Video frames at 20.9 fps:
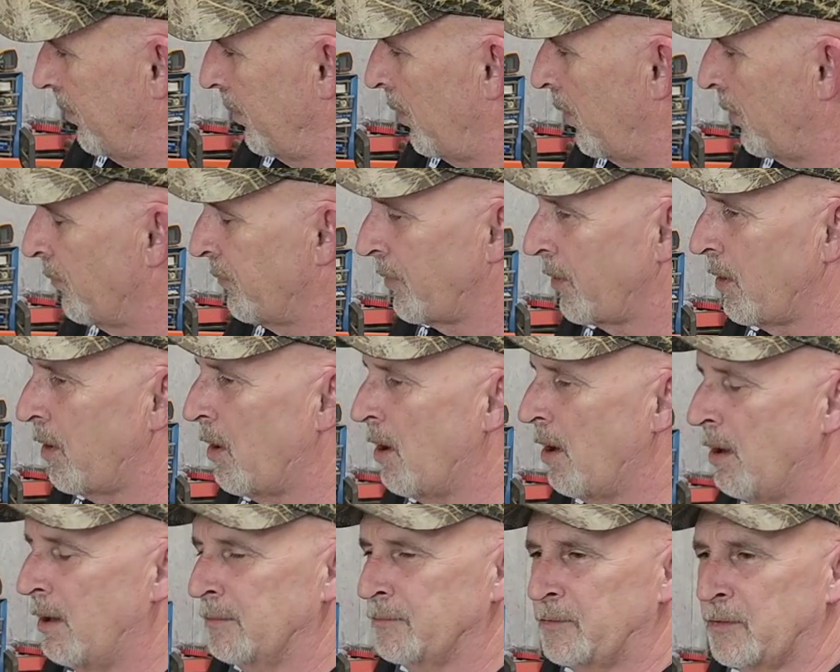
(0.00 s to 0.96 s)

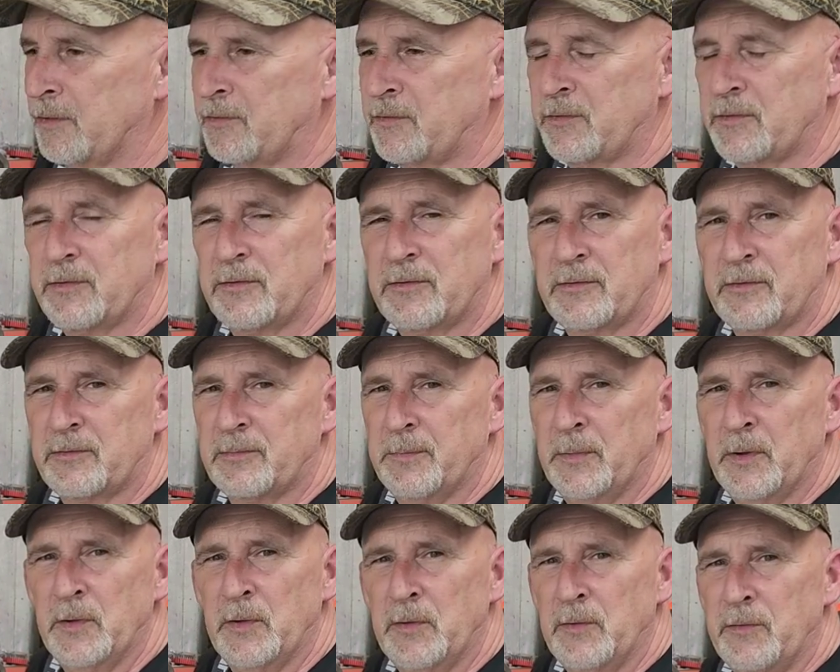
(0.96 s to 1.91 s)
overall just
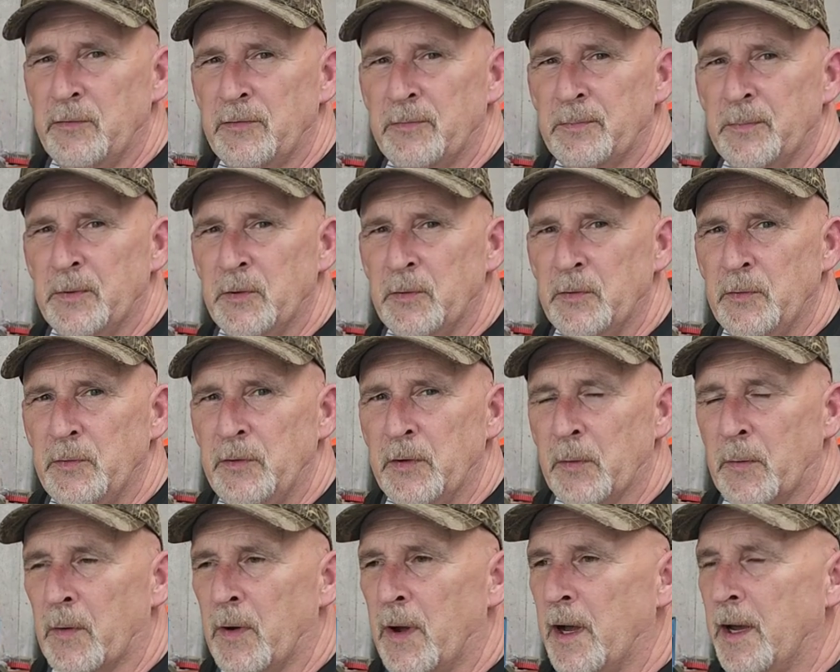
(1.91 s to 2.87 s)
smooth, smooth to
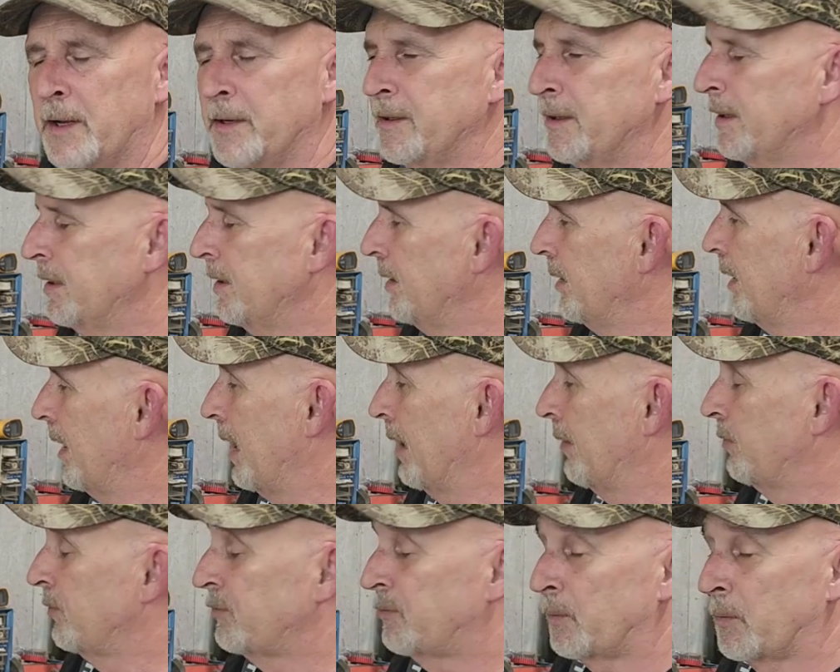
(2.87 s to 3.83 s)
run. I
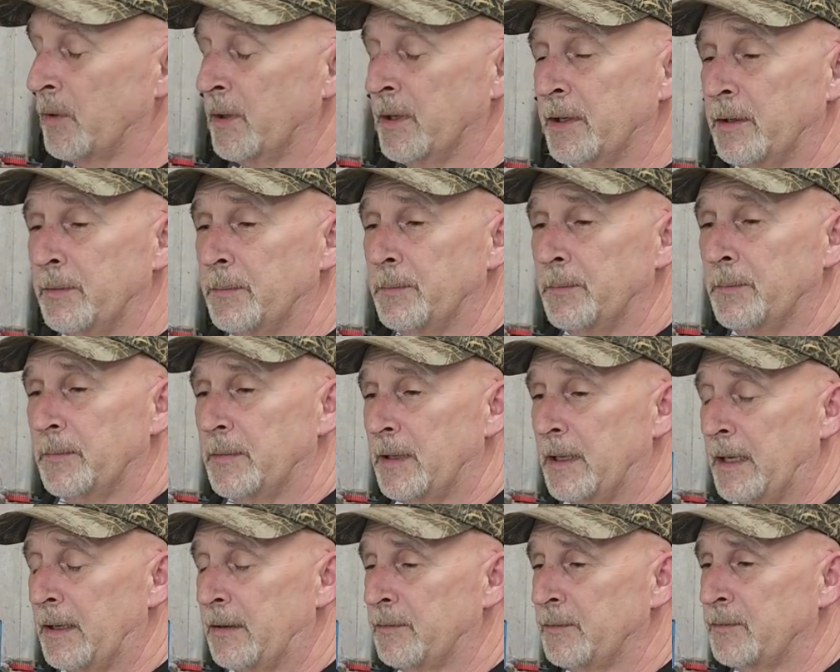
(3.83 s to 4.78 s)
was real,
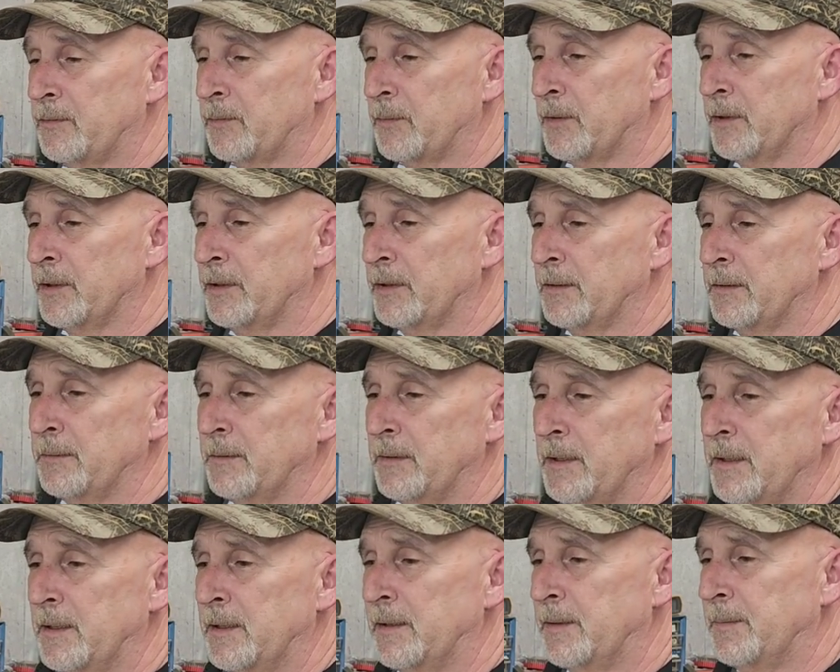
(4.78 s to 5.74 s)
I was real
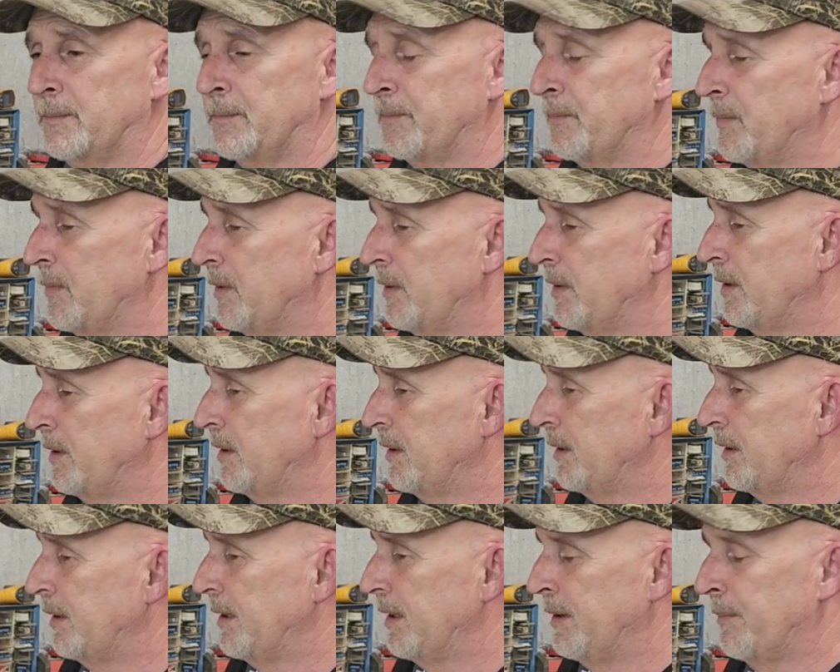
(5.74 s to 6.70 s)
um,
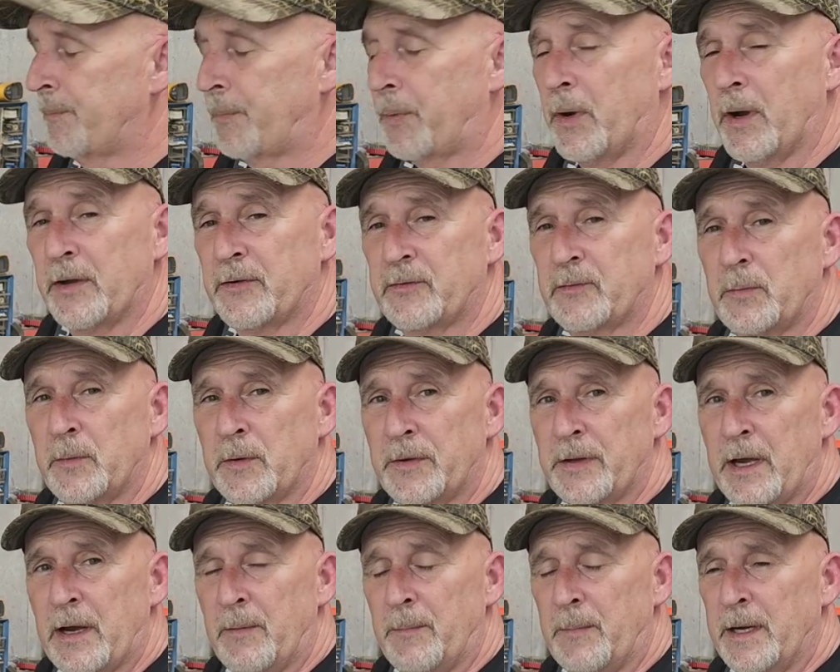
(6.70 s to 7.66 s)
impressed with
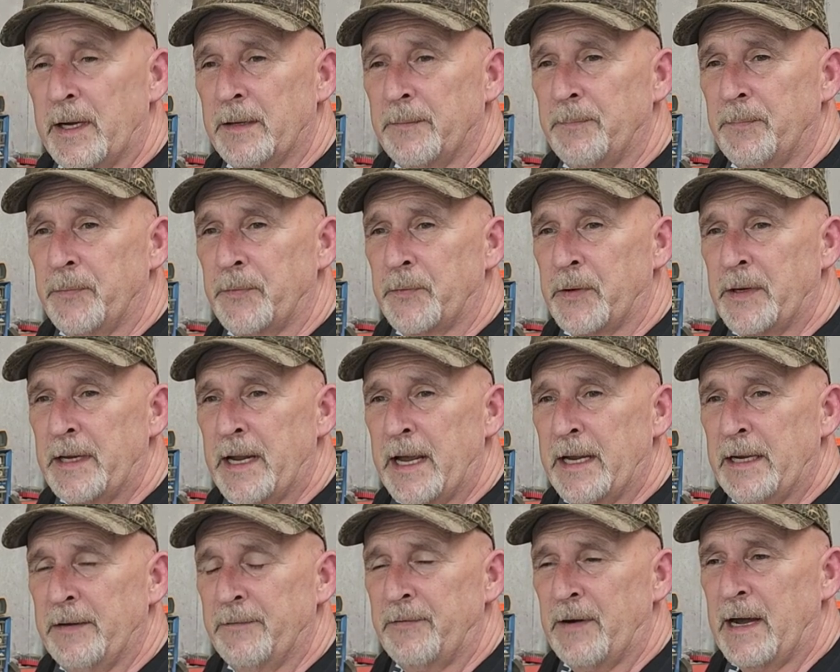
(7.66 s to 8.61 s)
how my
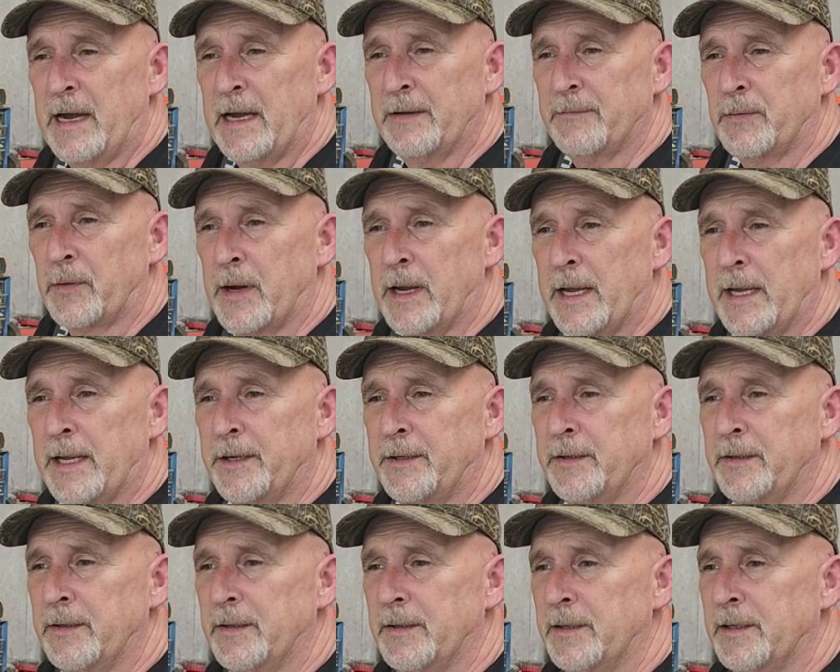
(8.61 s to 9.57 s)
395
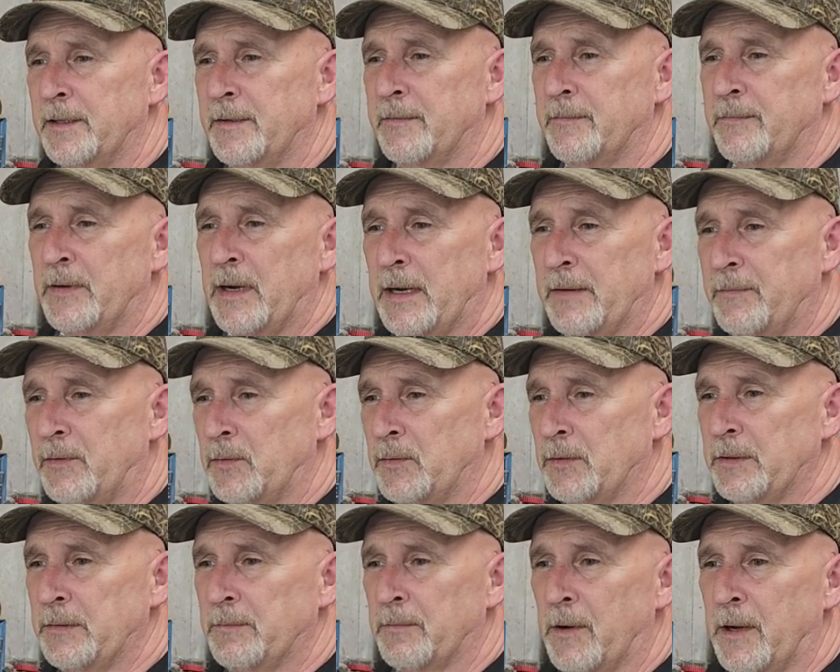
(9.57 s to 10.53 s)
ran. Uh, I've
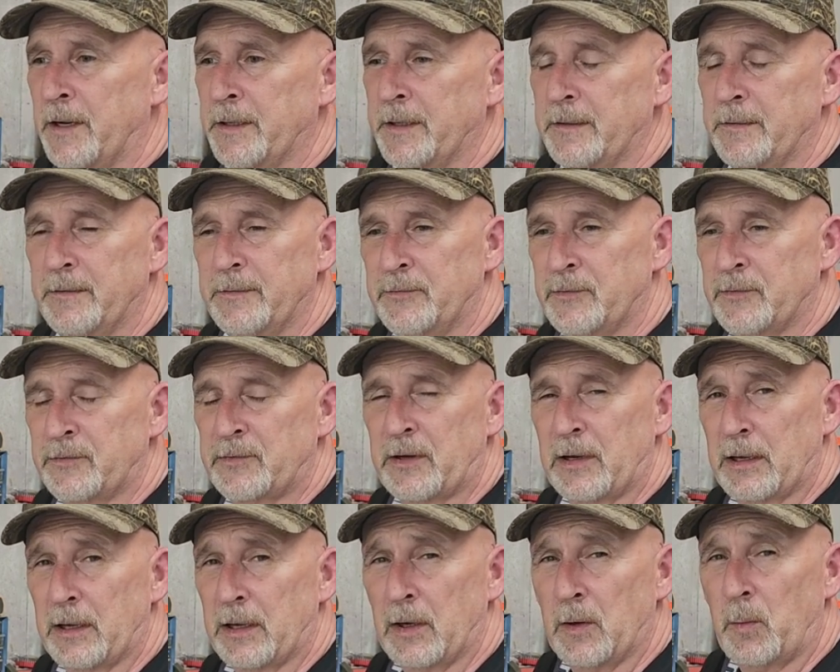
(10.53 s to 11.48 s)
only run it just a
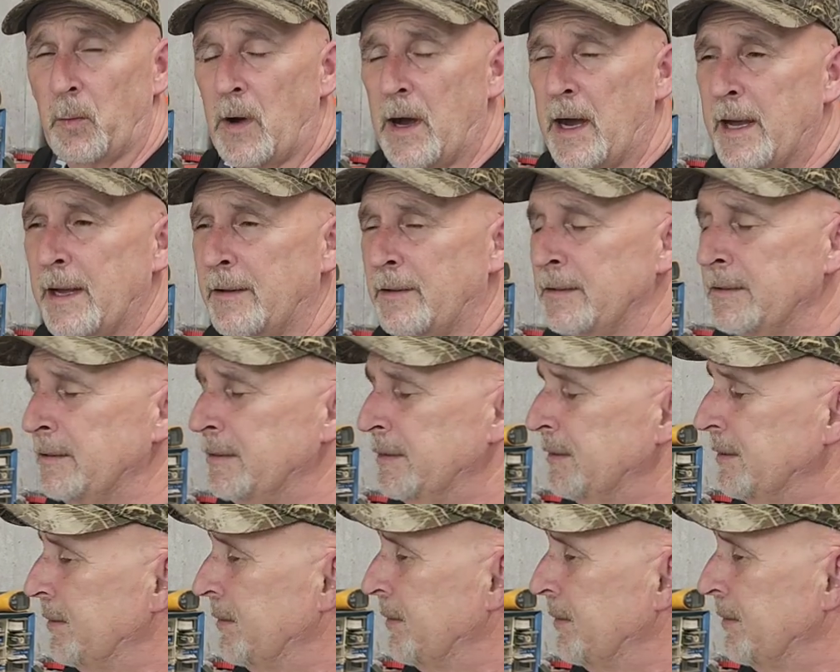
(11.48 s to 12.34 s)
little while